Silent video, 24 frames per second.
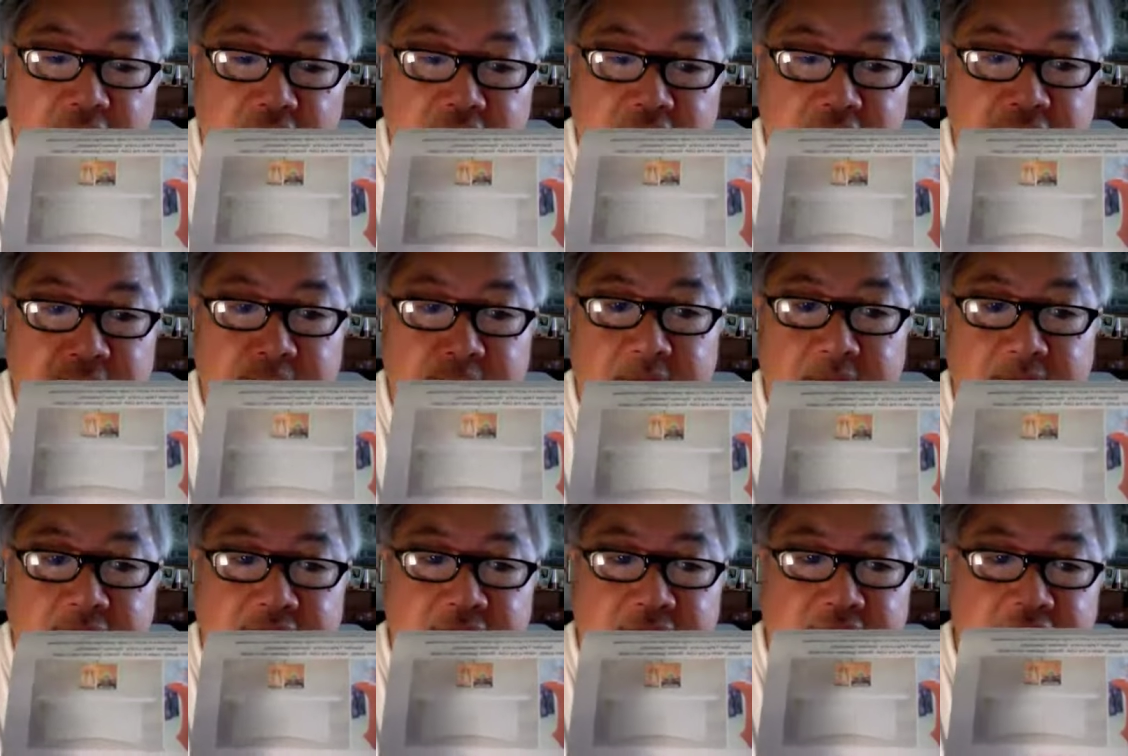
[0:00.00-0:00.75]
Some of
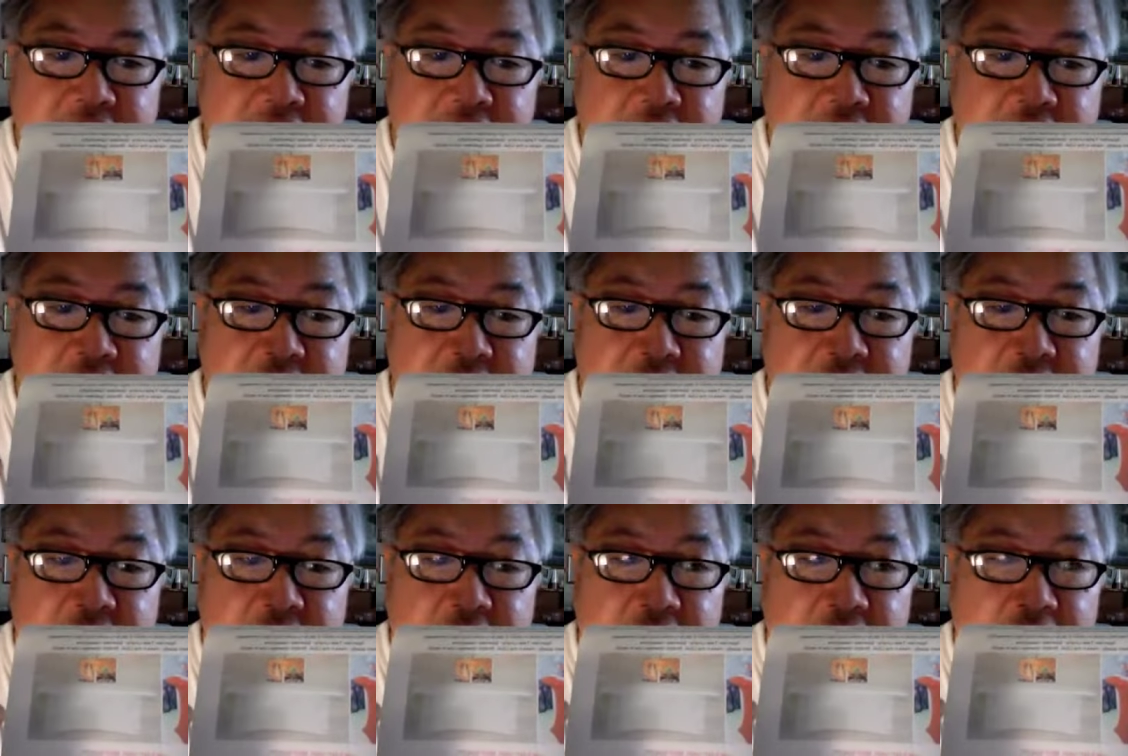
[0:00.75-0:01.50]
the
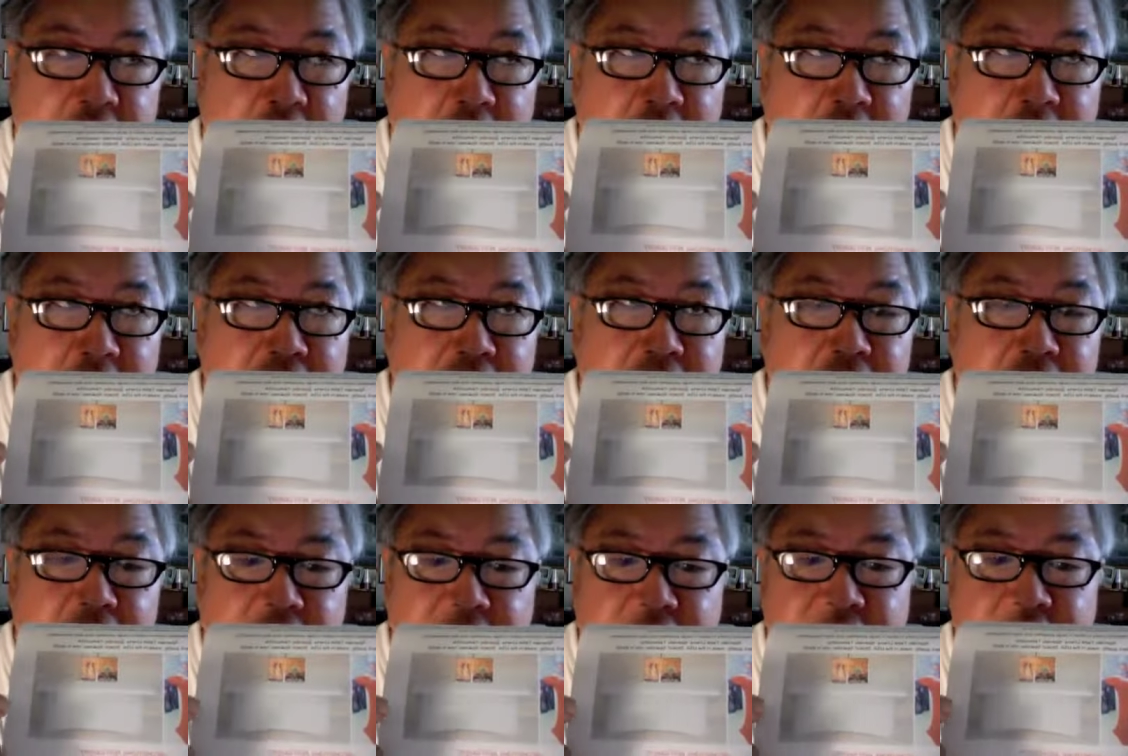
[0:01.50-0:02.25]
DJs
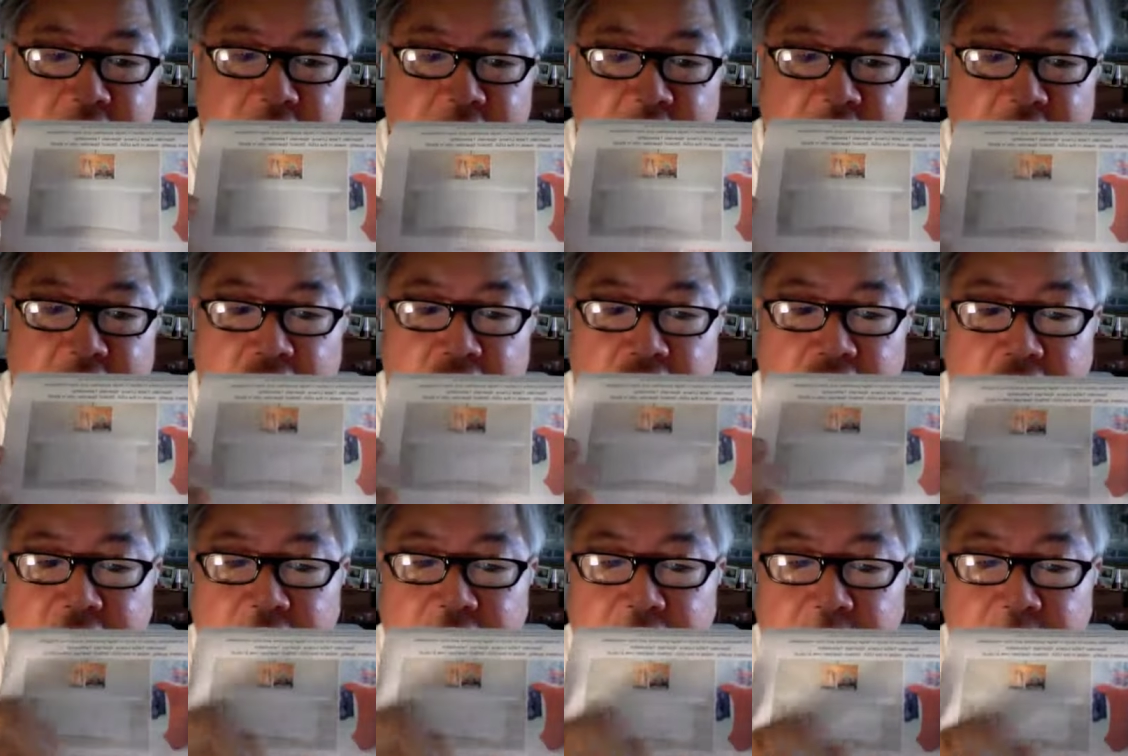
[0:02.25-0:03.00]
skirts that I
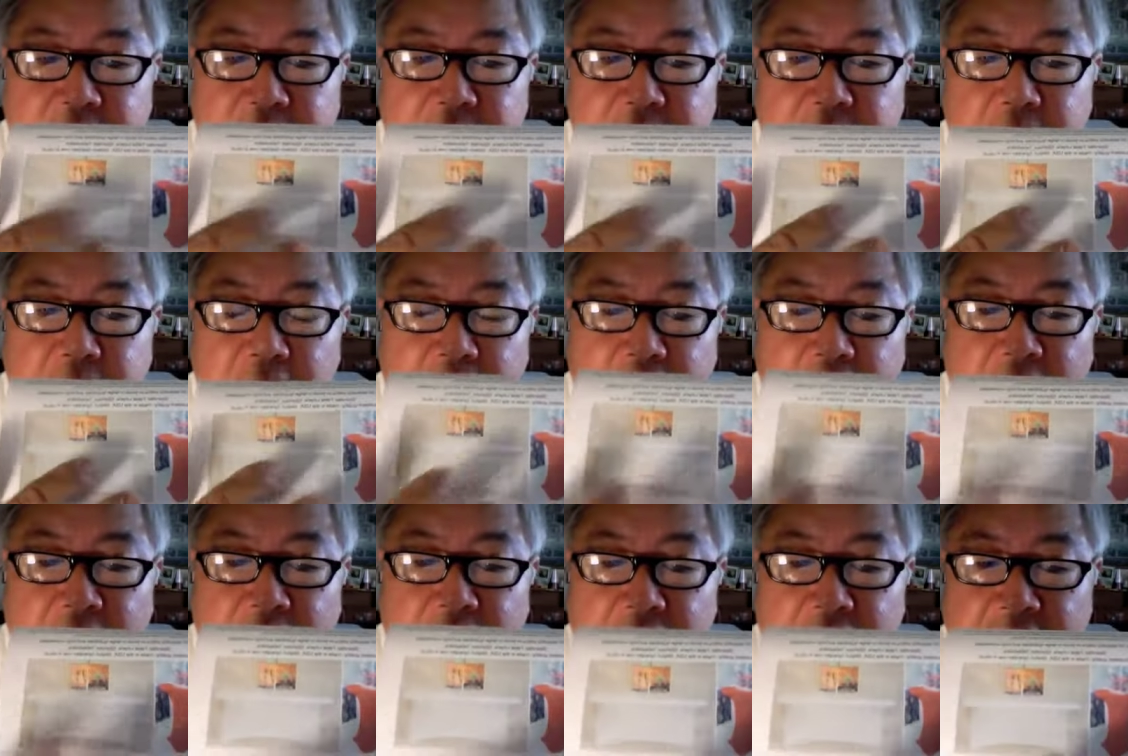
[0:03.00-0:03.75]
looked up
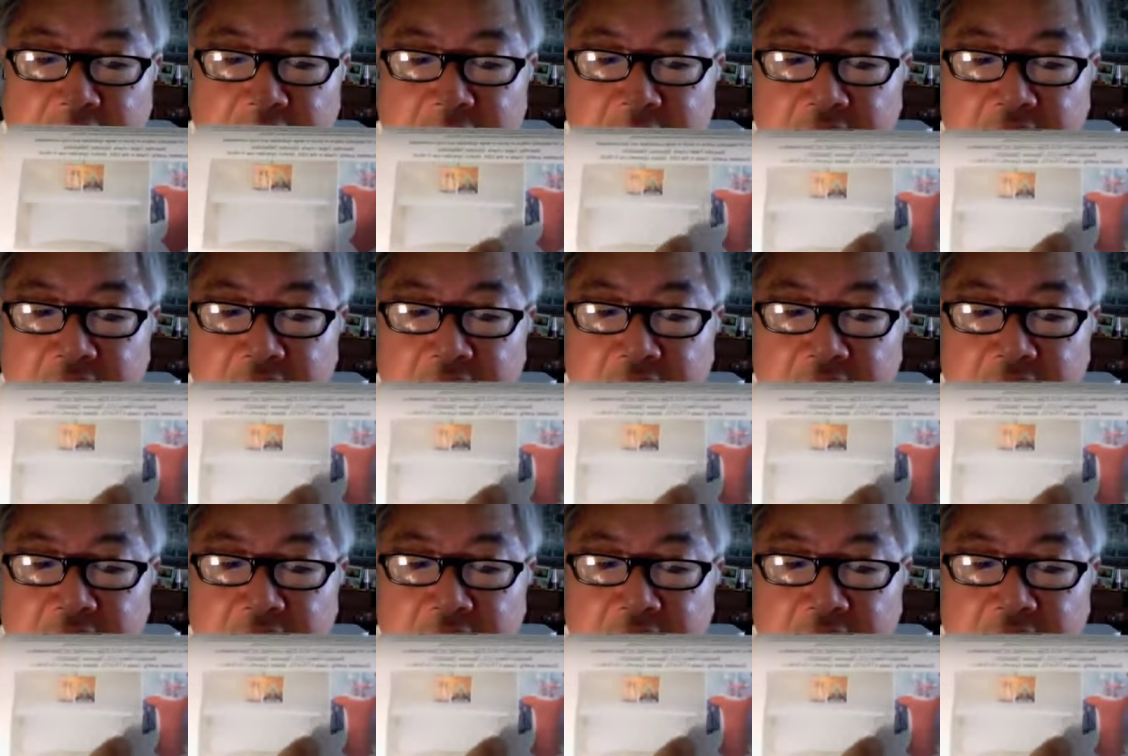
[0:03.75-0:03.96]
online,